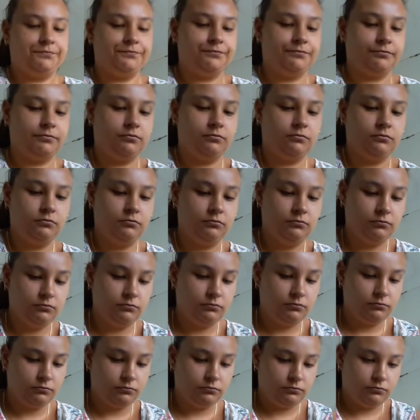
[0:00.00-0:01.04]

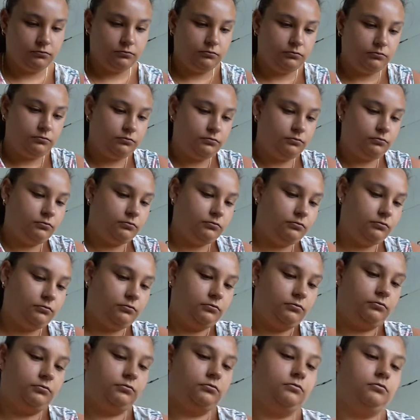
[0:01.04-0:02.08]

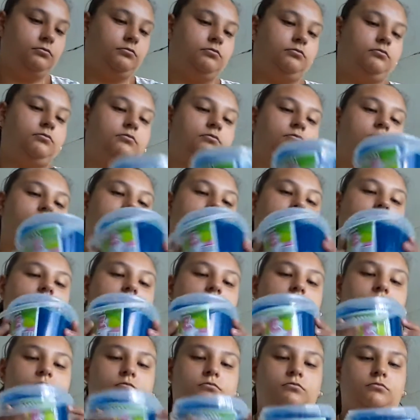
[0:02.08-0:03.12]

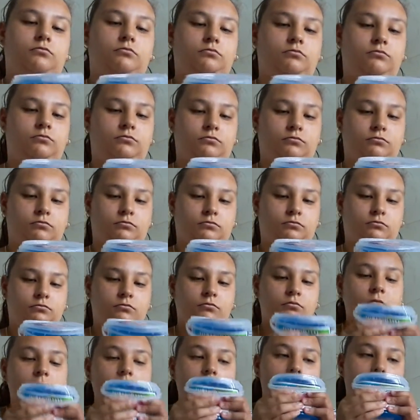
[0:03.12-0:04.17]

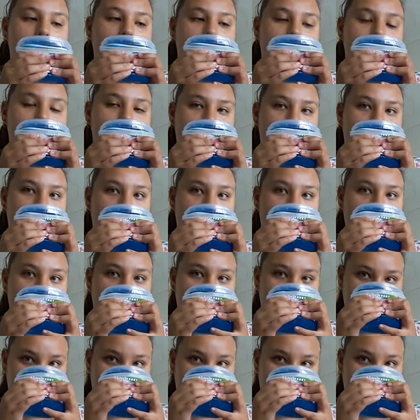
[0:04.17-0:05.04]
[no speech]